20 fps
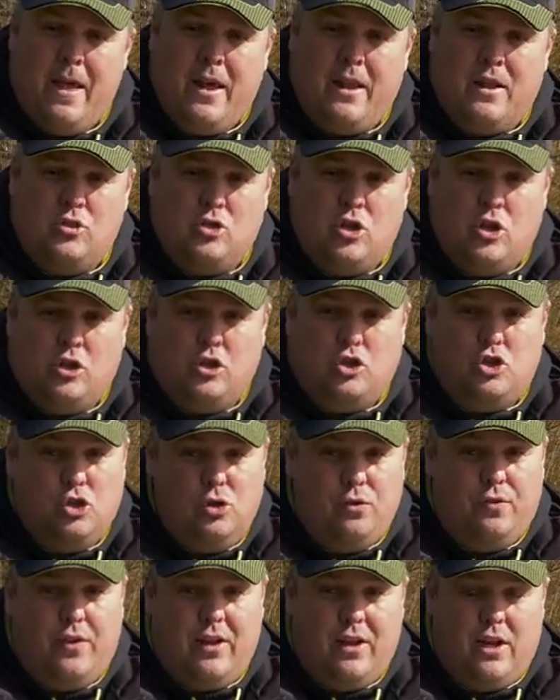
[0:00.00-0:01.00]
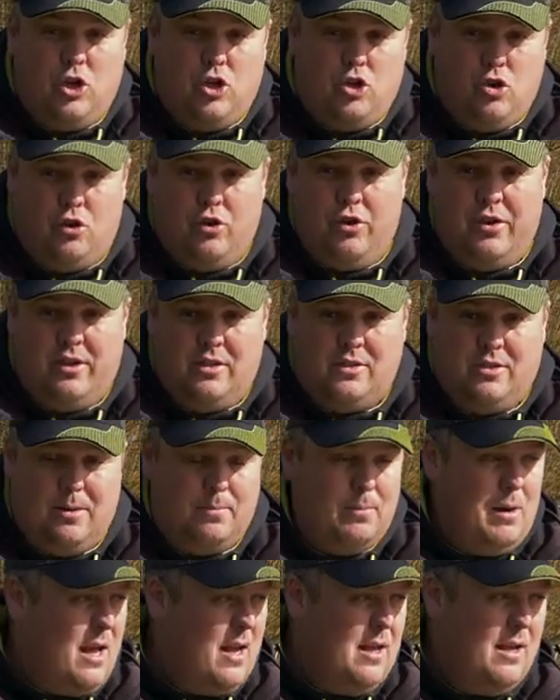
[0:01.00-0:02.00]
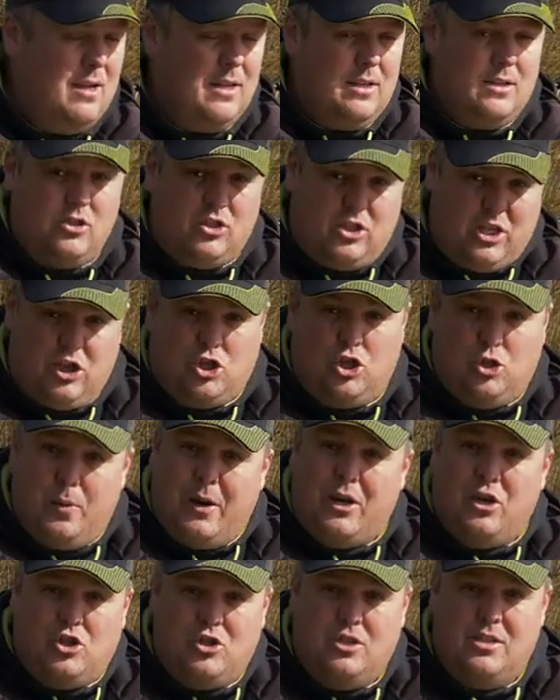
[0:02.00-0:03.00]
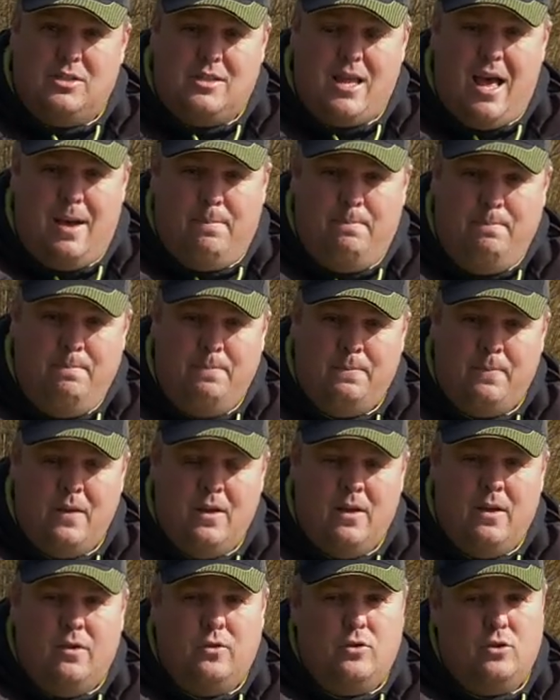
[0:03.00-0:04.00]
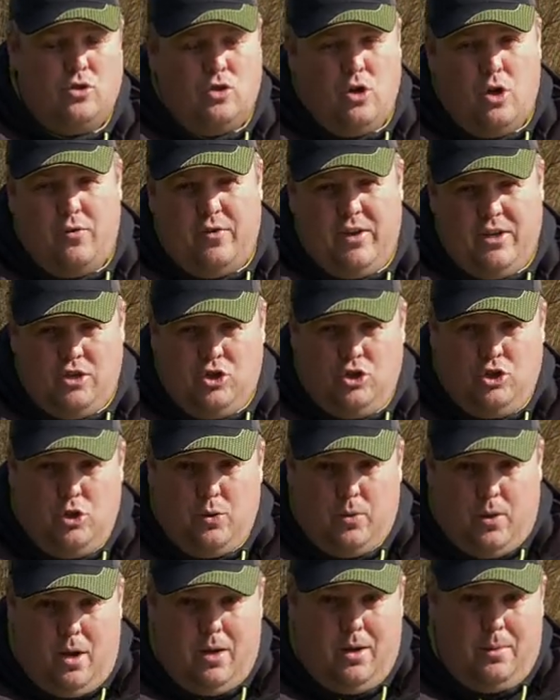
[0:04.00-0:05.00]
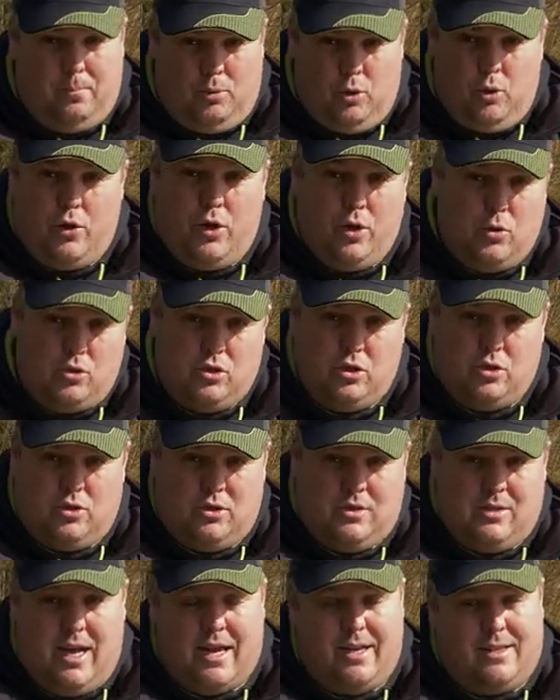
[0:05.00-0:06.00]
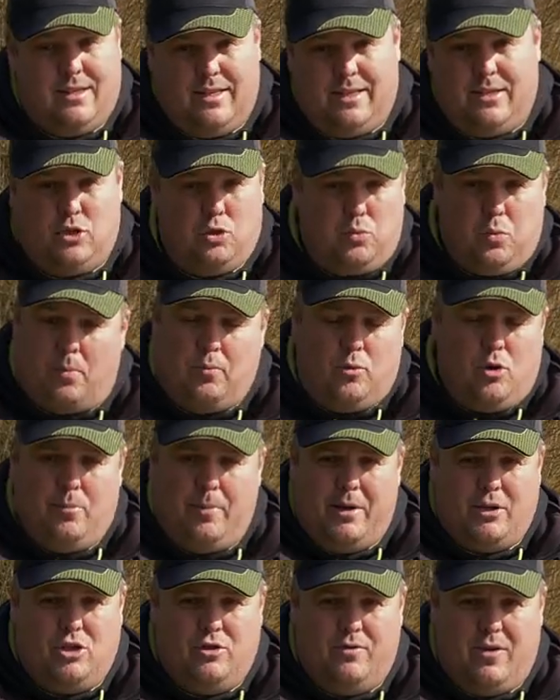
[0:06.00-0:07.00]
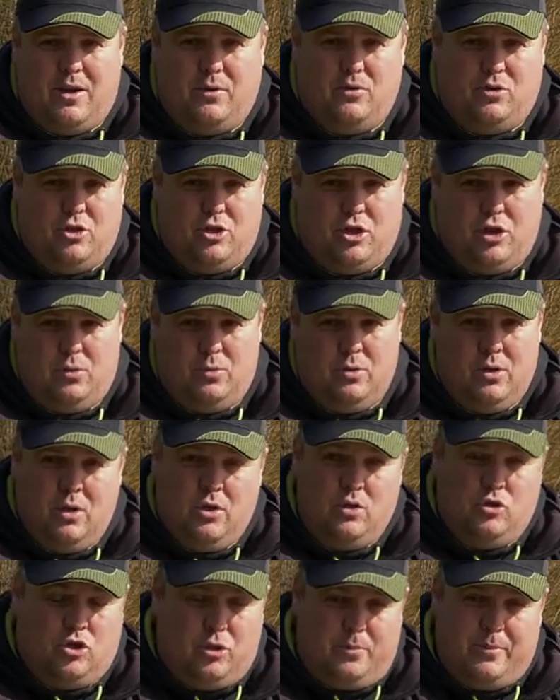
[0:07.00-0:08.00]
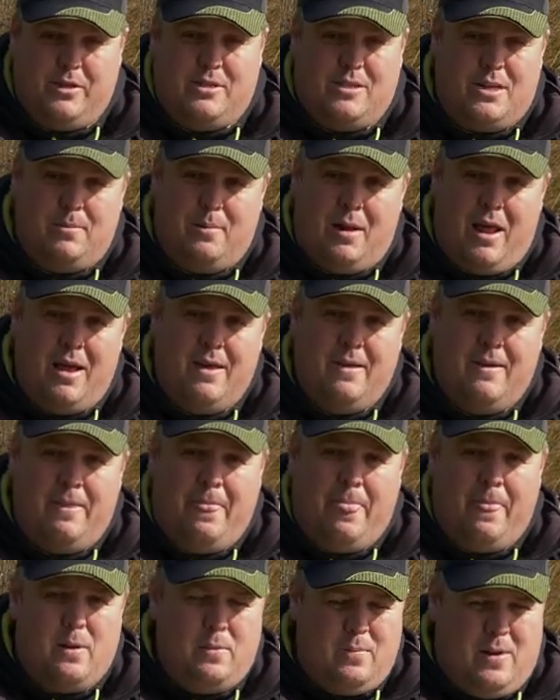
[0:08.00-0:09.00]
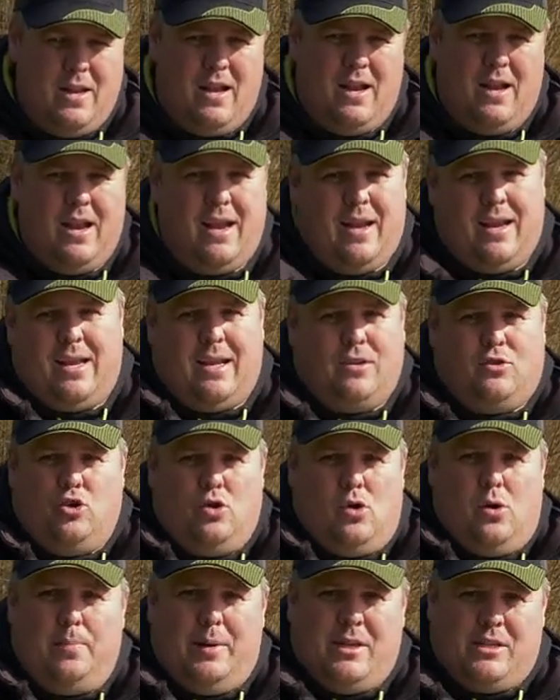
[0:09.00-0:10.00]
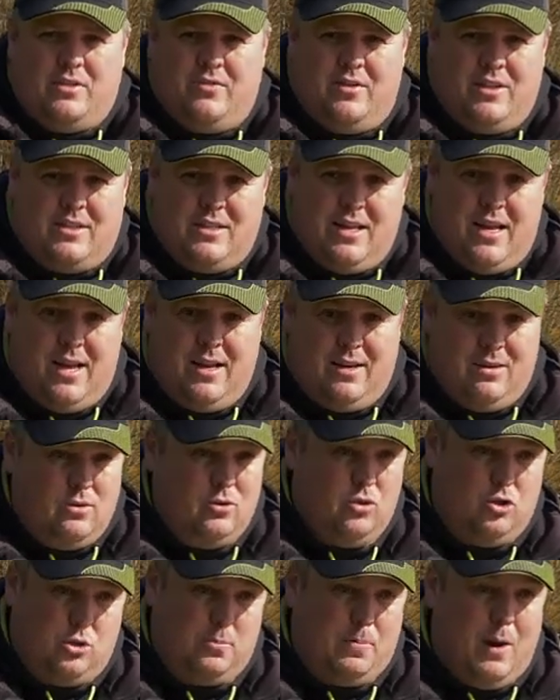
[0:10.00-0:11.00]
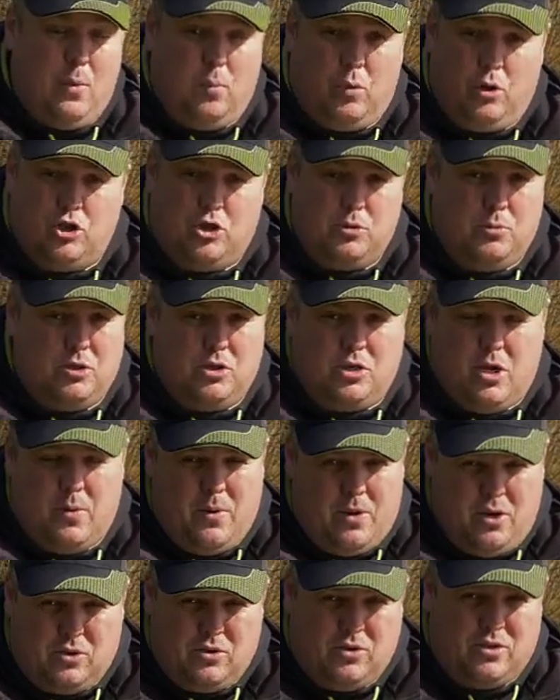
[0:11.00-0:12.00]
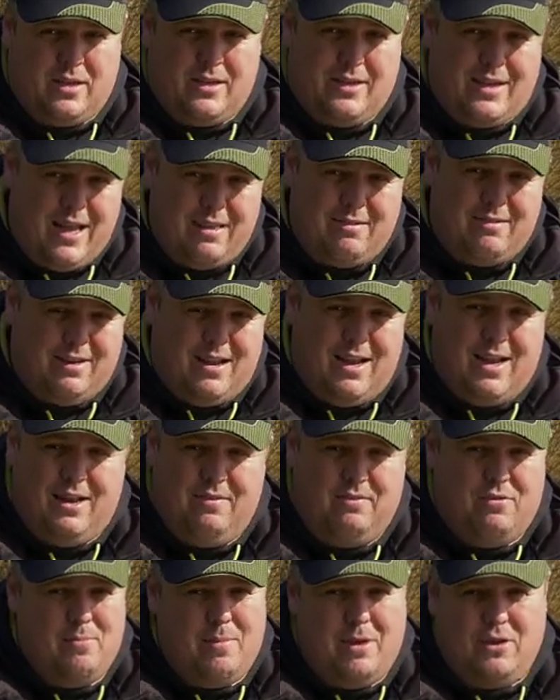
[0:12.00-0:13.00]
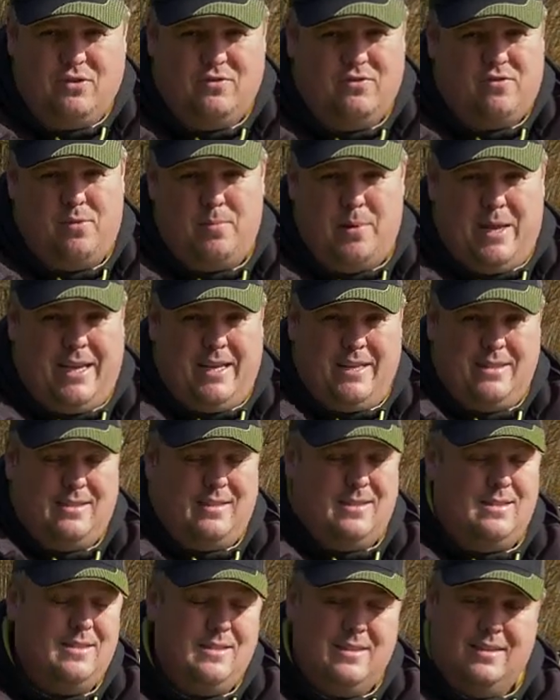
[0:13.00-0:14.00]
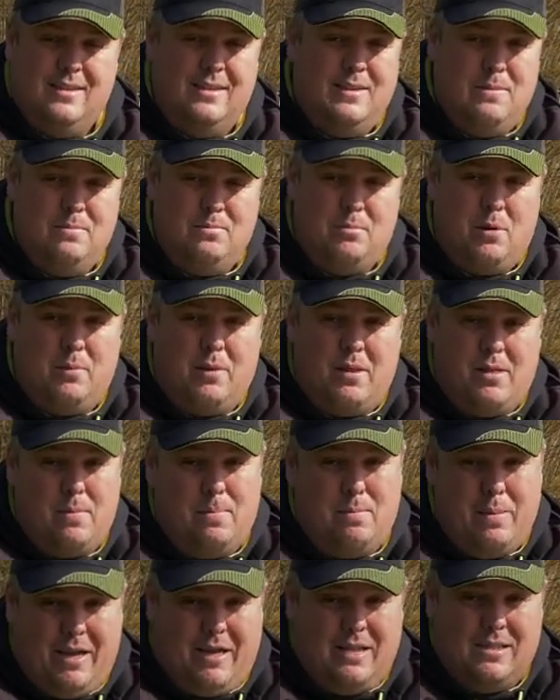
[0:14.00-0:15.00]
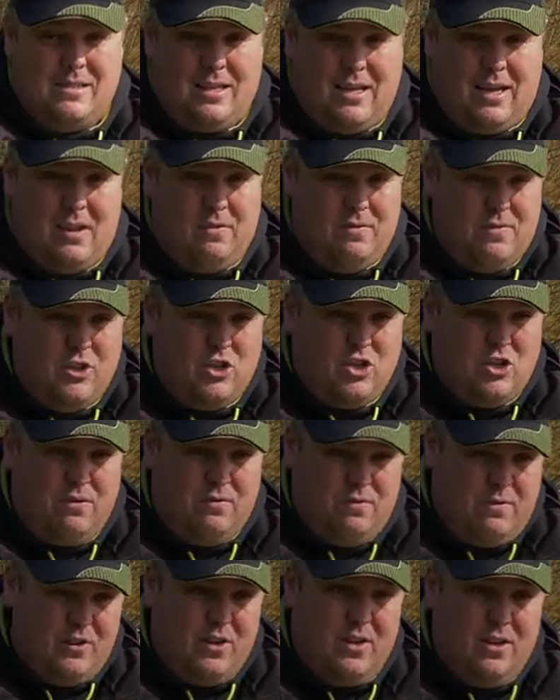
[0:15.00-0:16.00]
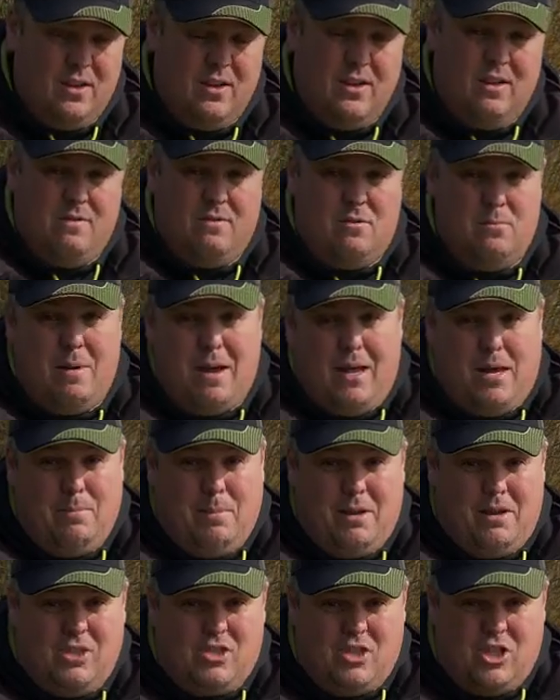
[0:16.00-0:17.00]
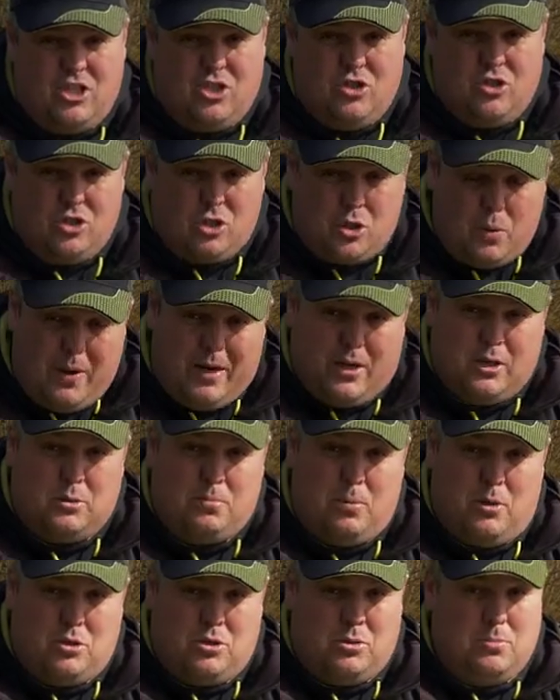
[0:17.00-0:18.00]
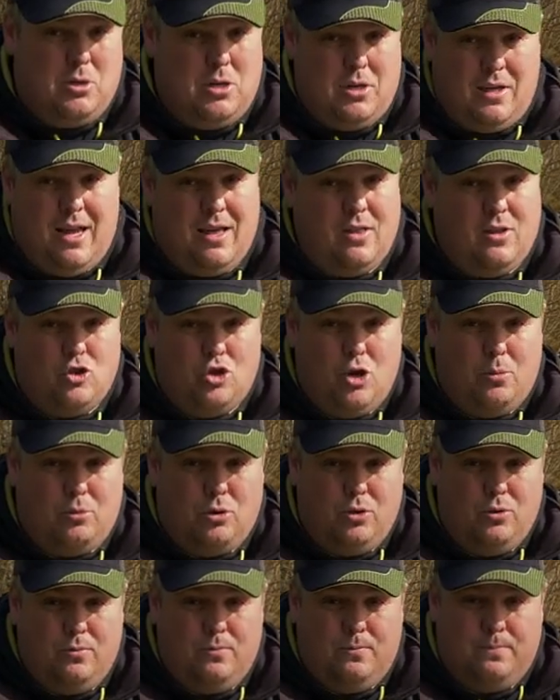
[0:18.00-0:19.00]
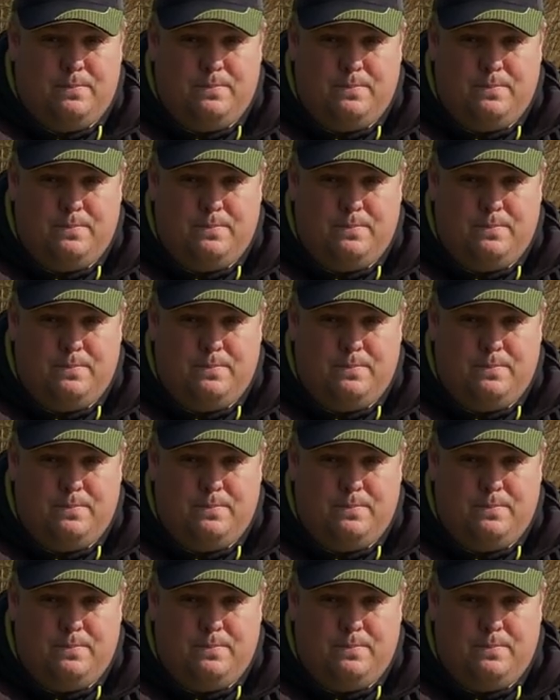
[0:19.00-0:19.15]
and as long as you feel that you're in a similar situation as them, there's no reason you can't employ those sorts of tactics, swap your match around to do something similar. I mean, and it gives you a better return just by watching what's going on. So gathering that information, for me, it's probably the biggest thing in fishing for making my decisions as quick as possible and getting the job done.